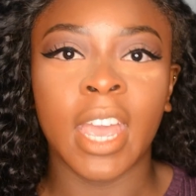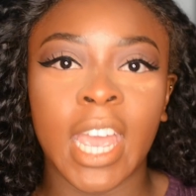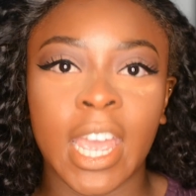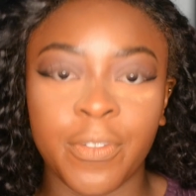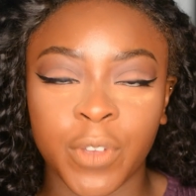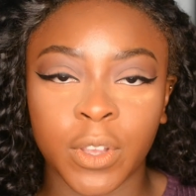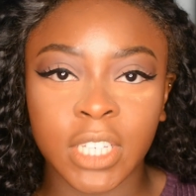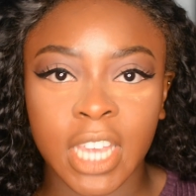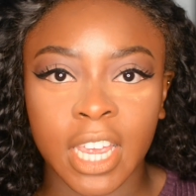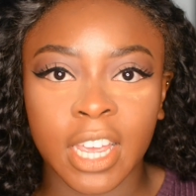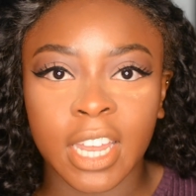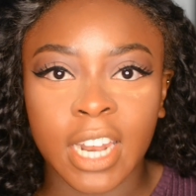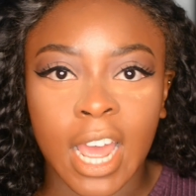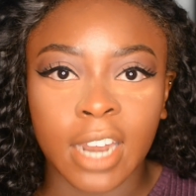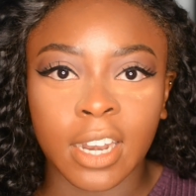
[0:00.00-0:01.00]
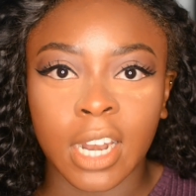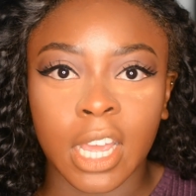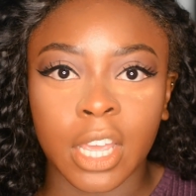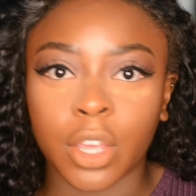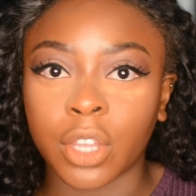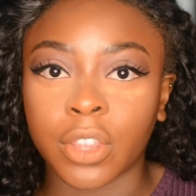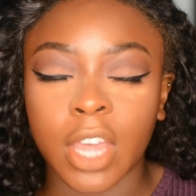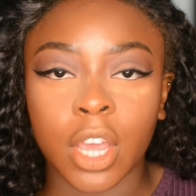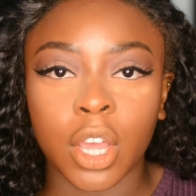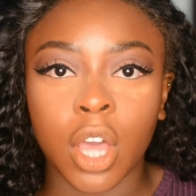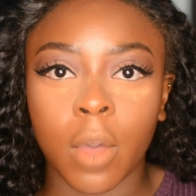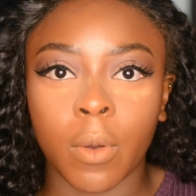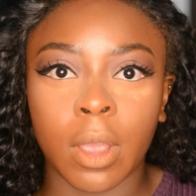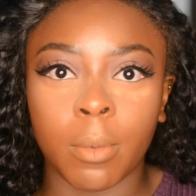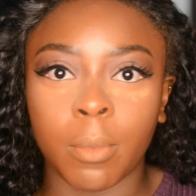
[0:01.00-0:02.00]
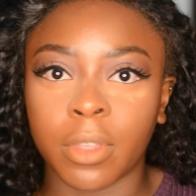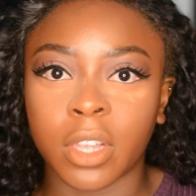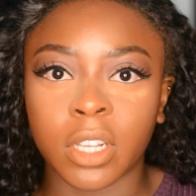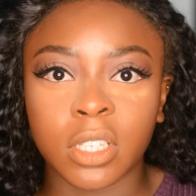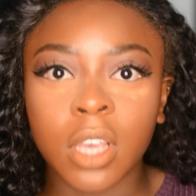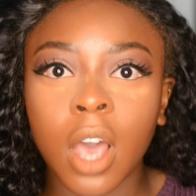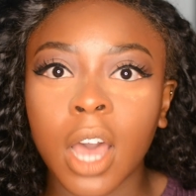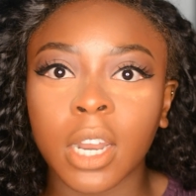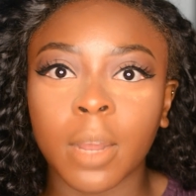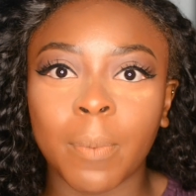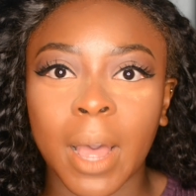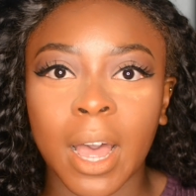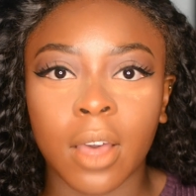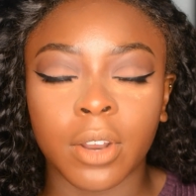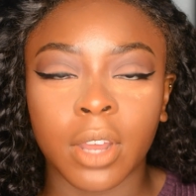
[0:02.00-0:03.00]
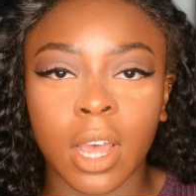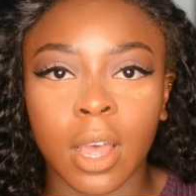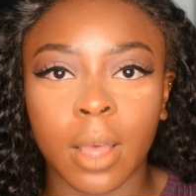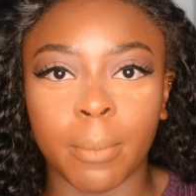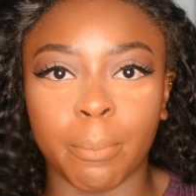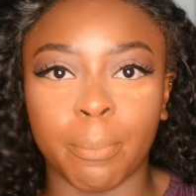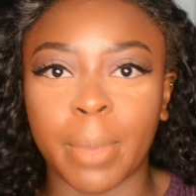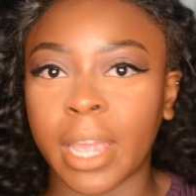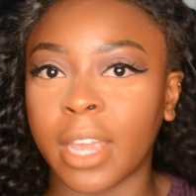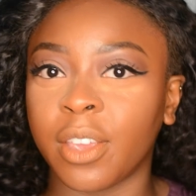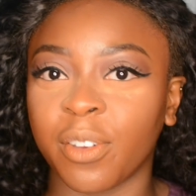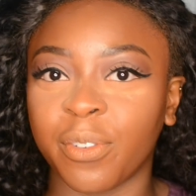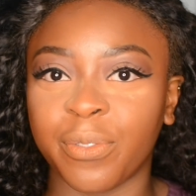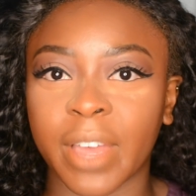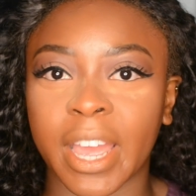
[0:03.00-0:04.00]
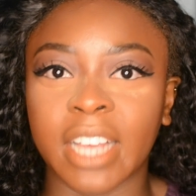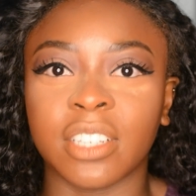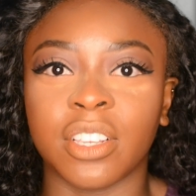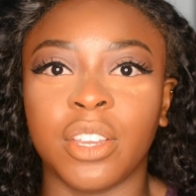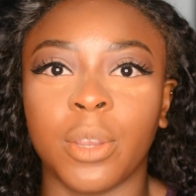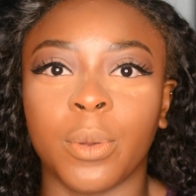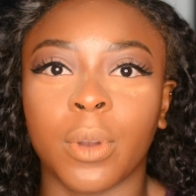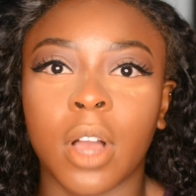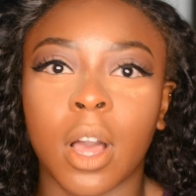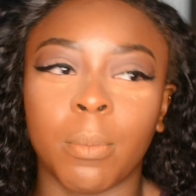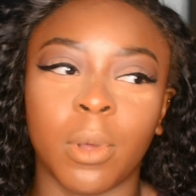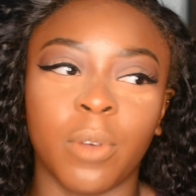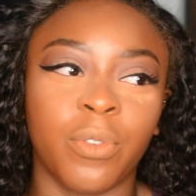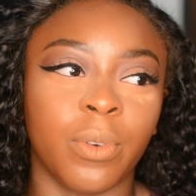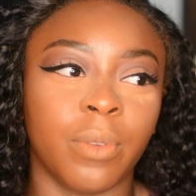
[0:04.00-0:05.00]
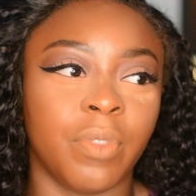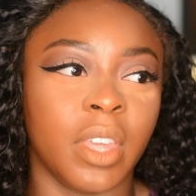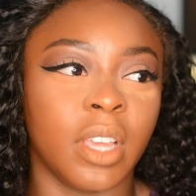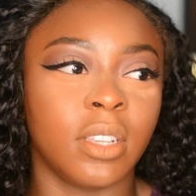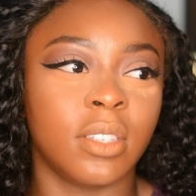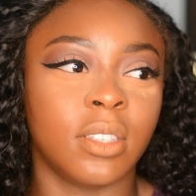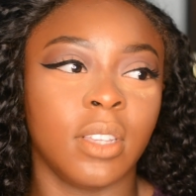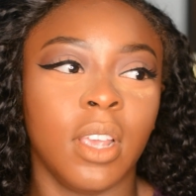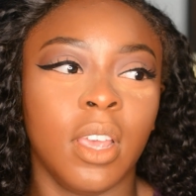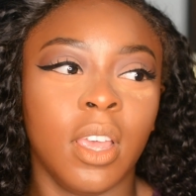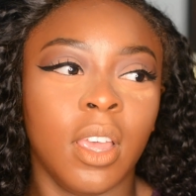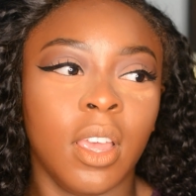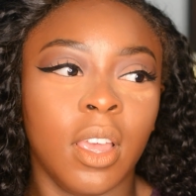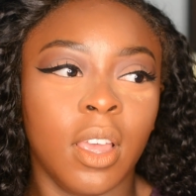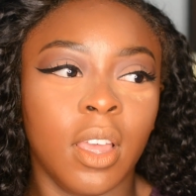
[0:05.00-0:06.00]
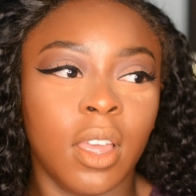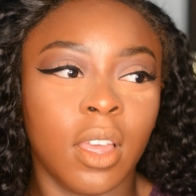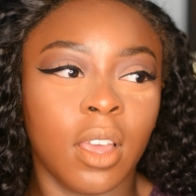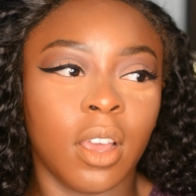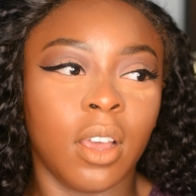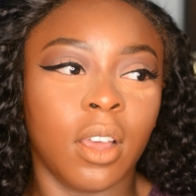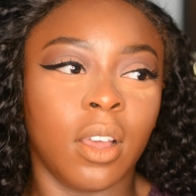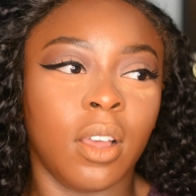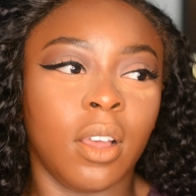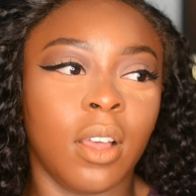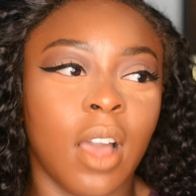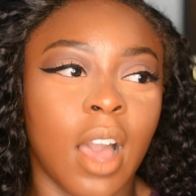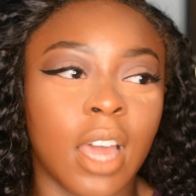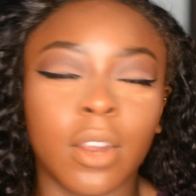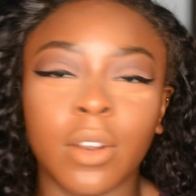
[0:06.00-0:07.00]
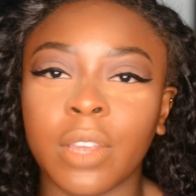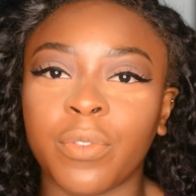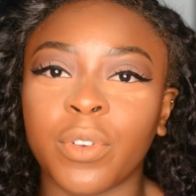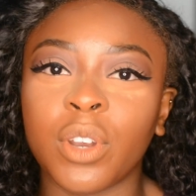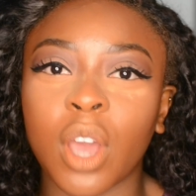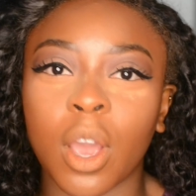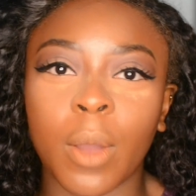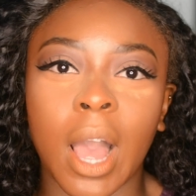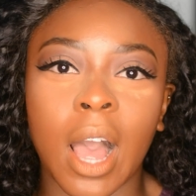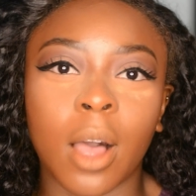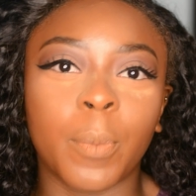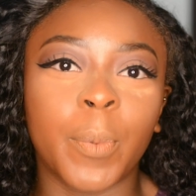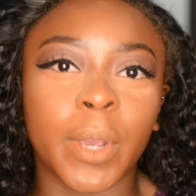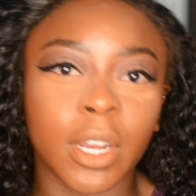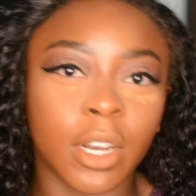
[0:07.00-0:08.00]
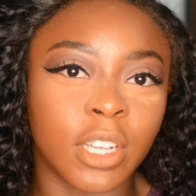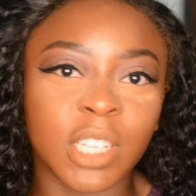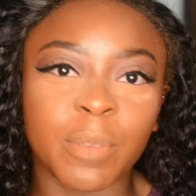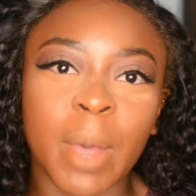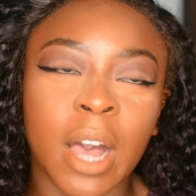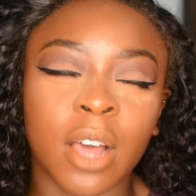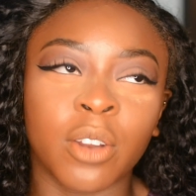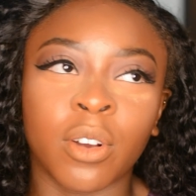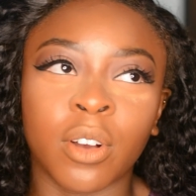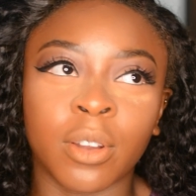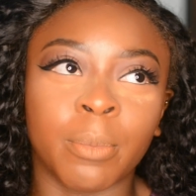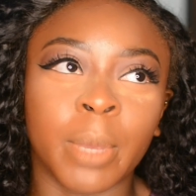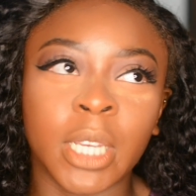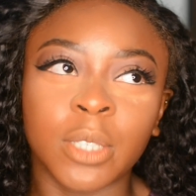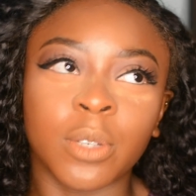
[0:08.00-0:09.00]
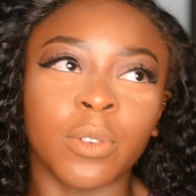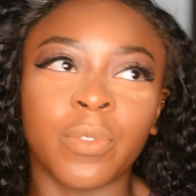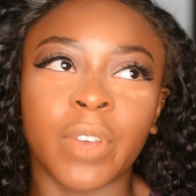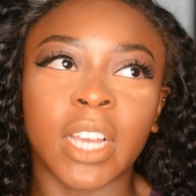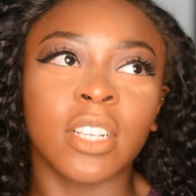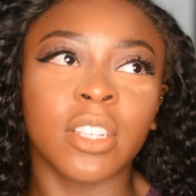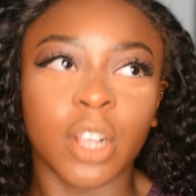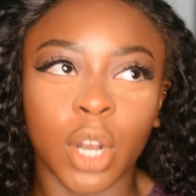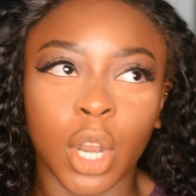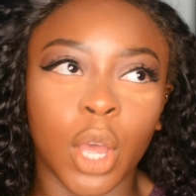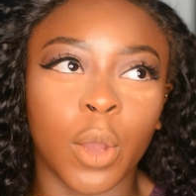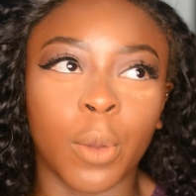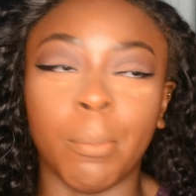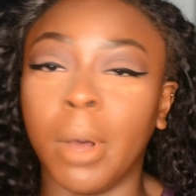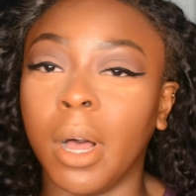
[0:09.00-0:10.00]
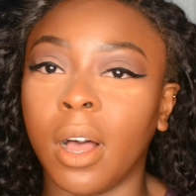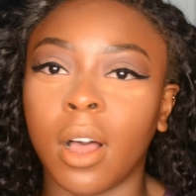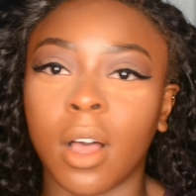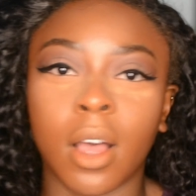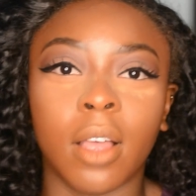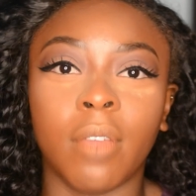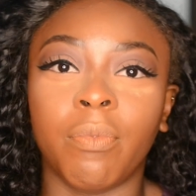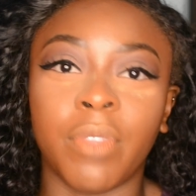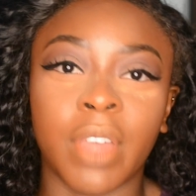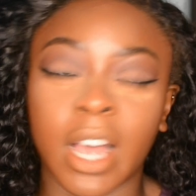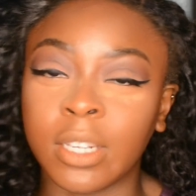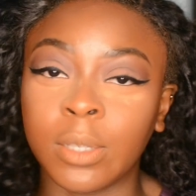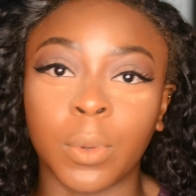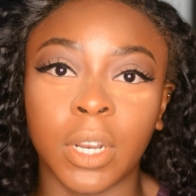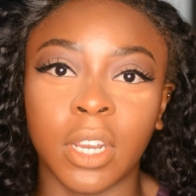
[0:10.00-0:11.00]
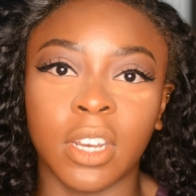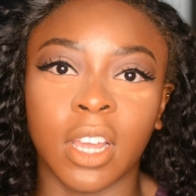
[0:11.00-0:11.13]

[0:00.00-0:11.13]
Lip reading: If your skin can handle it, you can then go in with a ton of powder and bake your face, and you'll come off with this. I don't even know how putting loads of powder on makes your face glow, but that's what it